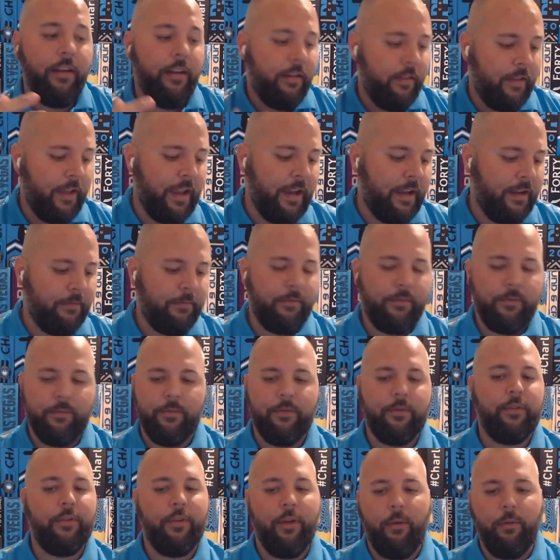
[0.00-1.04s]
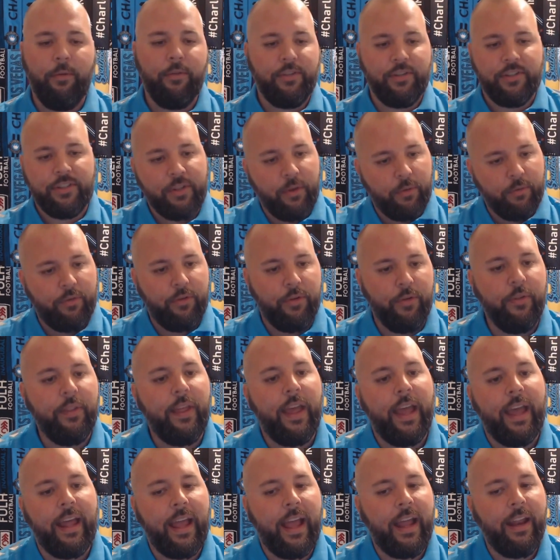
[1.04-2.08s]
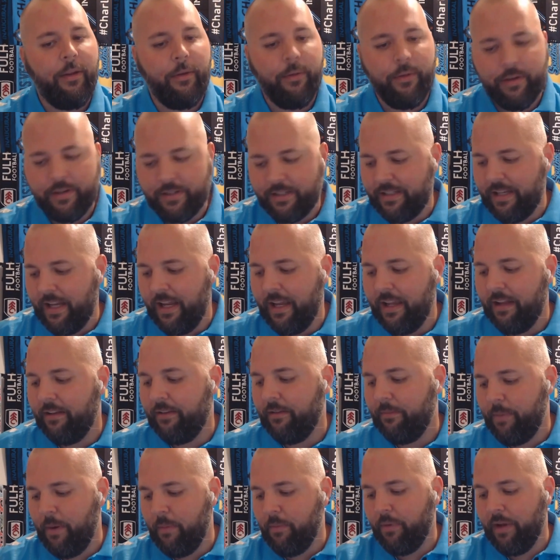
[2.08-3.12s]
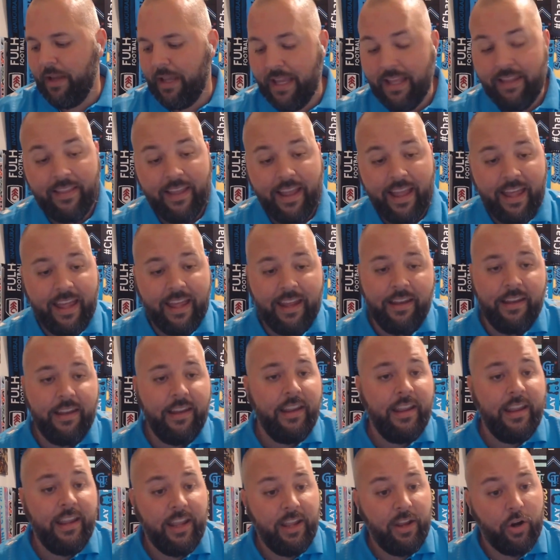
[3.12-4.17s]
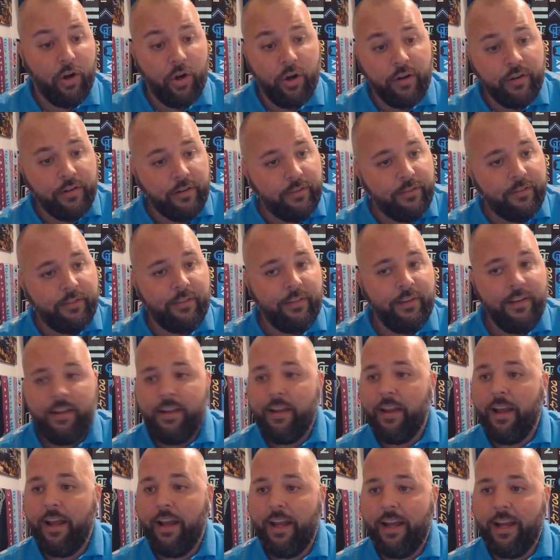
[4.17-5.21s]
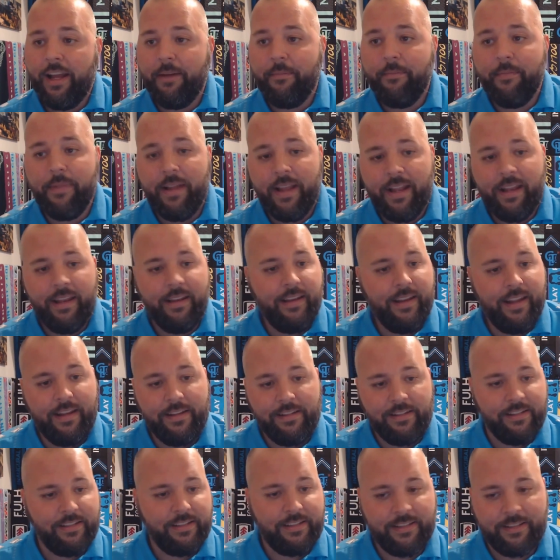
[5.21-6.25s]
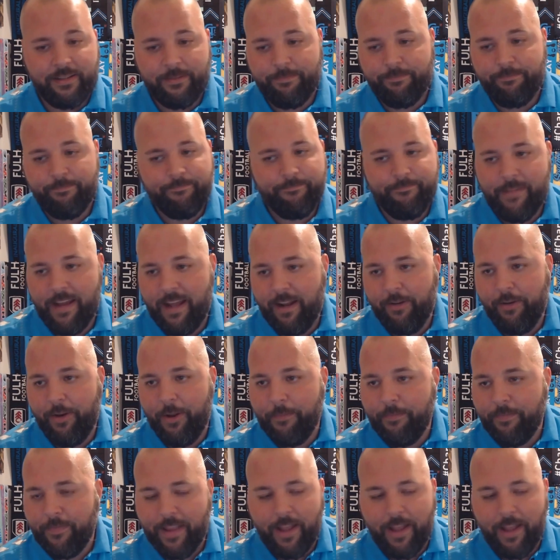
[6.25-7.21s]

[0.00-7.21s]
Like, don't do that. I don't understand. People get hit in the head. It hurts. And it just, I don't know.